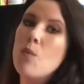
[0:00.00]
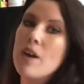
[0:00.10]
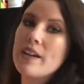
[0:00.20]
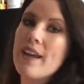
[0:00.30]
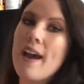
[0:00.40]

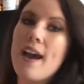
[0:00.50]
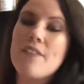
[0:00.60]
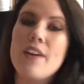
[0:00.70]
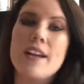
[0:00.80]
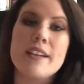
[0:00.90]
one and a
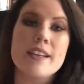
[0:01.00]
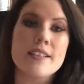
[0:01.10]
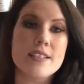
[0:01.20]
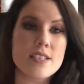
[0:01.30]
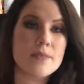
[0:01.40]
half
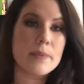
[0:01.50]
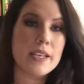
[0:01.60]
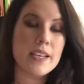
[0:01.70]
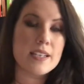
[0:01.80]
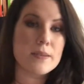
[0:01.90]
onions
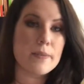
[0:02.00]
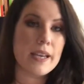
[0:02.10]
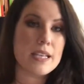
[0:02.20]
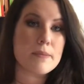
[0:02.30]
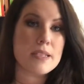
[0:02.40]
because my
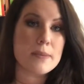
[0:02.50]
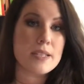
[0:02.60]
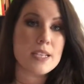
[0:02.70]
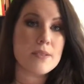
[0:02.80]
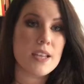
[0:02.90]
husband's
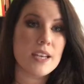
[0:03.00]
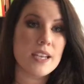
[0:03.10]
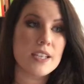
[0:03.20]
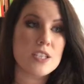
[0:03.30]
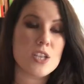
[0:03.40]
obsessed with
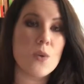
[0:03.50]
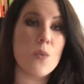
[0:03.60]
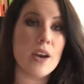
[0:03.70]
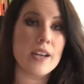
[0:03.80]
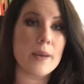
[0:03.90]
onions, so
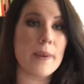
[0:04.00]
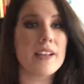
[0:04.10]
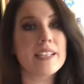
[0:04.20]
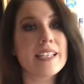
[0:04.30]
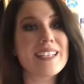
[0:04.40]
one
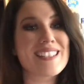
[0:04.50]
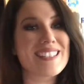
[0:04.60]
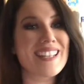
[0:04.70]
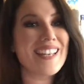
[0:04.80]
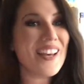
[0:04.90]
apparently
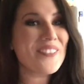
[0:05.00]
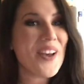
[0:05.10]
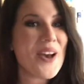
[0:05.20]
isn't enough,